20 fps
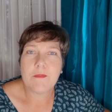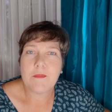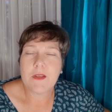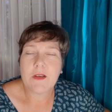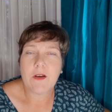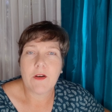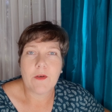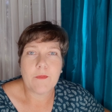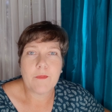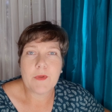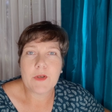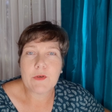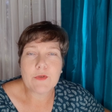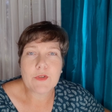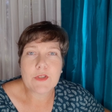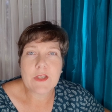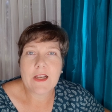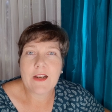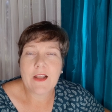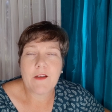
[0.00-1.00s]
Yeah,
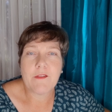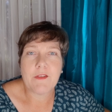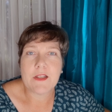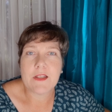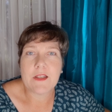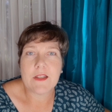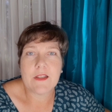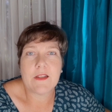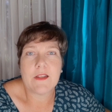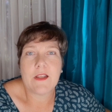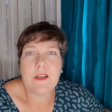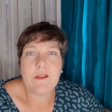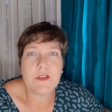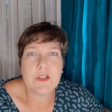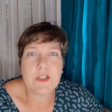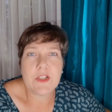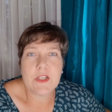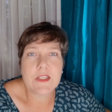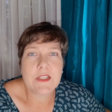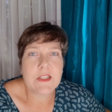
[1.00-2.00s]
because I love it. And
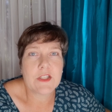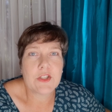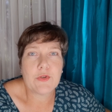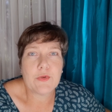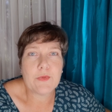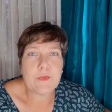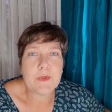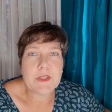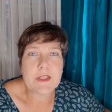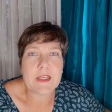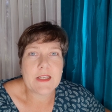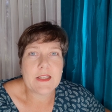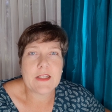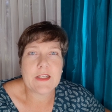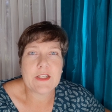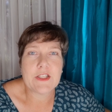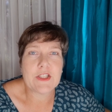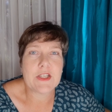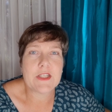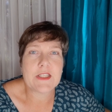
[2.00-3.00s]
even just the 2%,
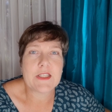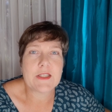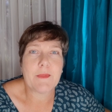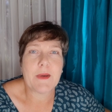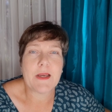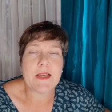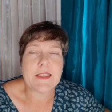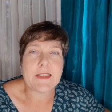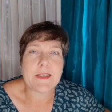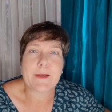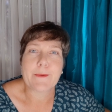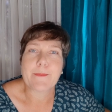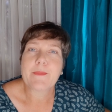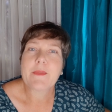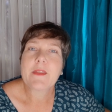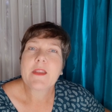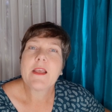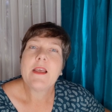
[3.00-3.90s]
it's just amazing.